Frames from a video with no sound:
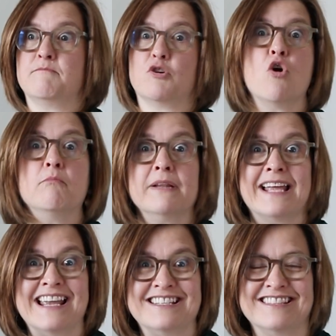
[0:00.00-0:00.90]

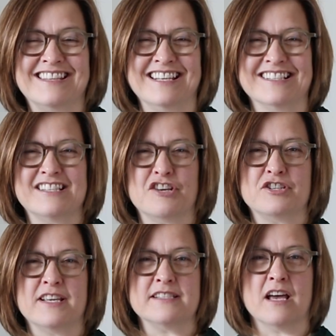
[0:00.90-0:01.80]
complicated things such
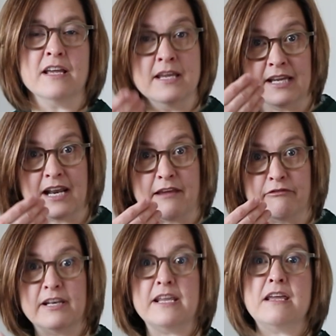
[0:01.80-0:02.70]
as a
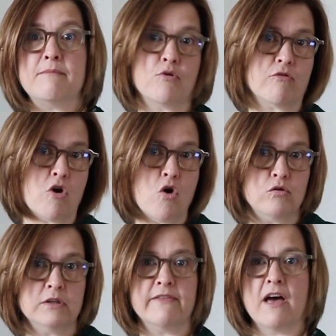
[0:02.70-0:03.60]
cleft lip or a
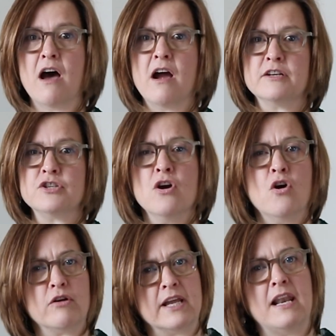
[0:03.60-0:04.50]
hole in the heart
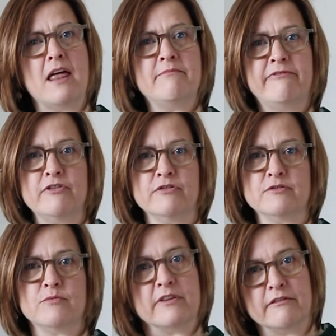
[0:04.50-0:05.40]
or a club
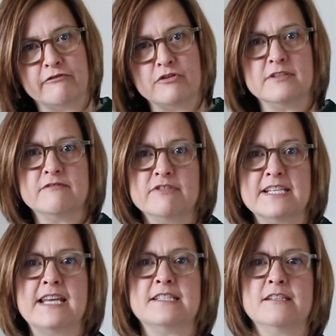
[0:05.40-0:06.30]
foot where the foot is
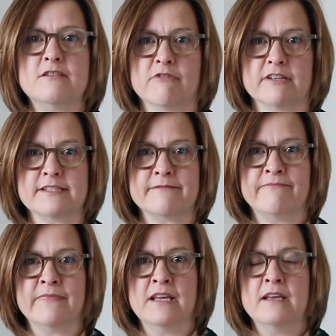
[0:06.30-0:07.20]
rotated inwards.
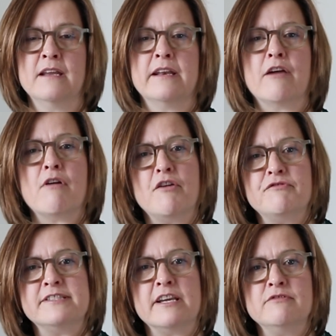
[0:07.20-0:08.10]
Now,
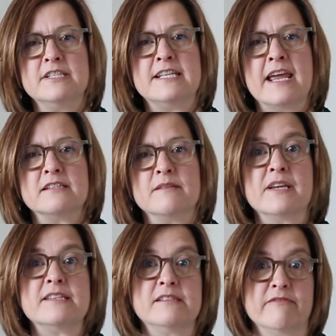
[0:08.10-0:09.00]
ultrasound detects
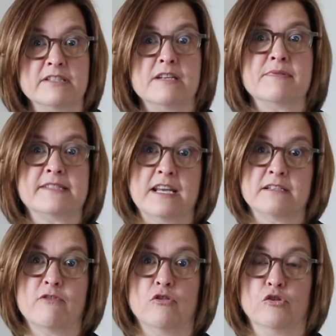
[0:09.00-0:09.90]
about 70%
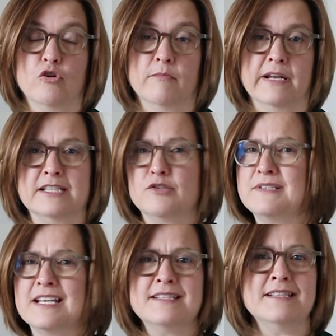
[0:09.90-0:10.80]
of all anomalies, so
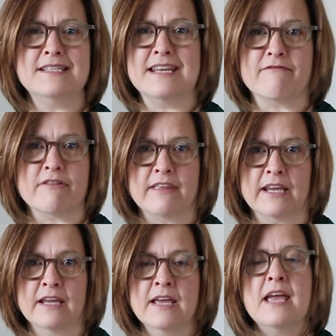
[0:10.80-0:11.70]
it doesn't see everything.
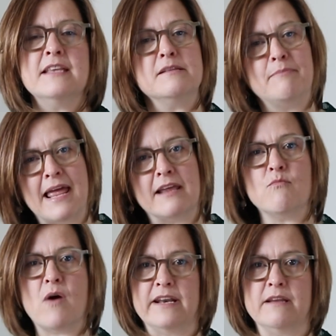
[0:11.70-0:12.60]
It's a black and
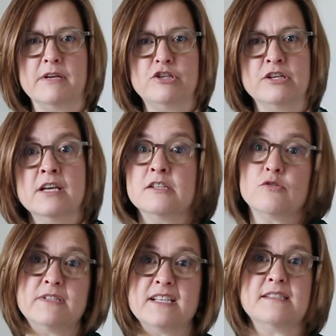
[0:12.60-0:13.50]
white image, so
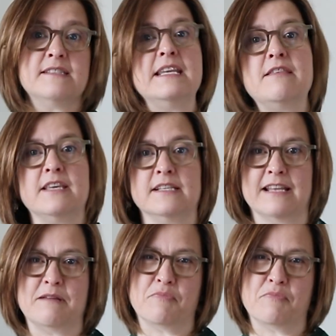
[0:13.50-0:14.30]
it doesn't see things like